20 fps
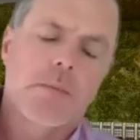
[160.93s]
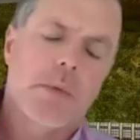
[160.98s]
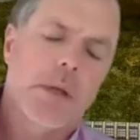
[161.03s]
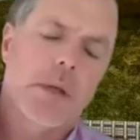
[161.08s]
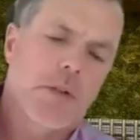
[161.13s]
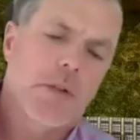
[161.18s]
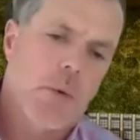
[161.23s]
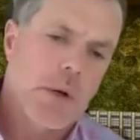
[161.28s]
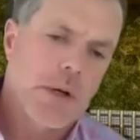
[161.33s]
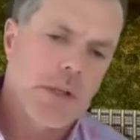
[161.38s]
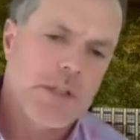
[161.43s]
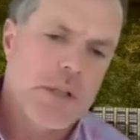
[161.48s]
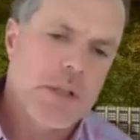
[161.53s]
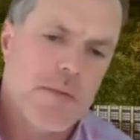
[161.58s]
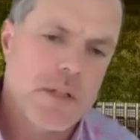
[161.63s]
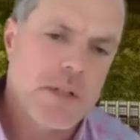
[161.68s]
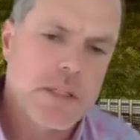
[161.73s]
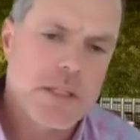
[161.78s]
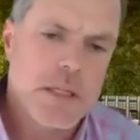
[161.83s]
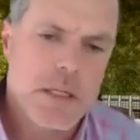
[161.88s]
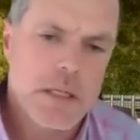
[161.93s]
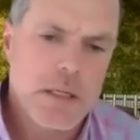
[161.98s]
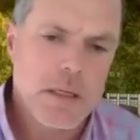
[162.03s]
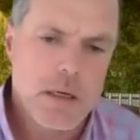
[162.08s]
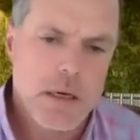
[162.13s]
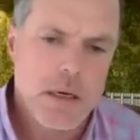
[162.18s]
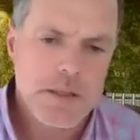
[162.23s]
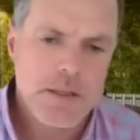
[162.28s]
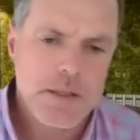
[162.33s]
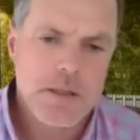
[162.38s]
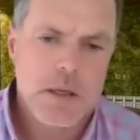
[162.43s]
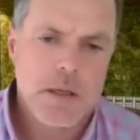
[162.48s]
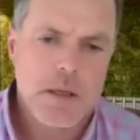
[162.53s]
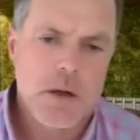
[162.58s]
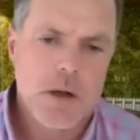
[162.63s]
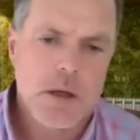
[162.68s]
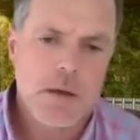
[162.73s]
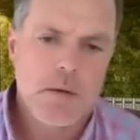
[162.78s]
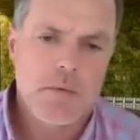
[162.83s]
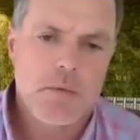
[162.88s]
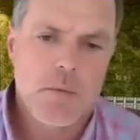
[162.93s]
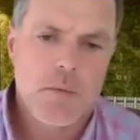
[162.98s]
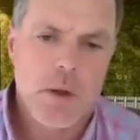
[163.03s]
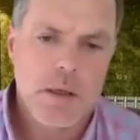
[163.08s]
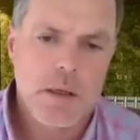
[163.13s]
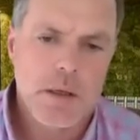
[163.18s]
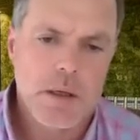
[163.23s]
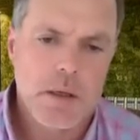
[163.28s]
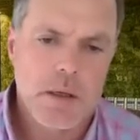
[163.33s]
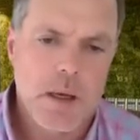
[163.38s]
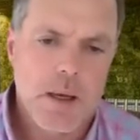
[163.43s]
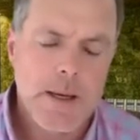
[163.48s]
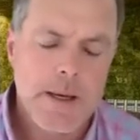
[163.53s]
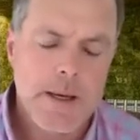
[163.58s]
in 2017, and I stayed on running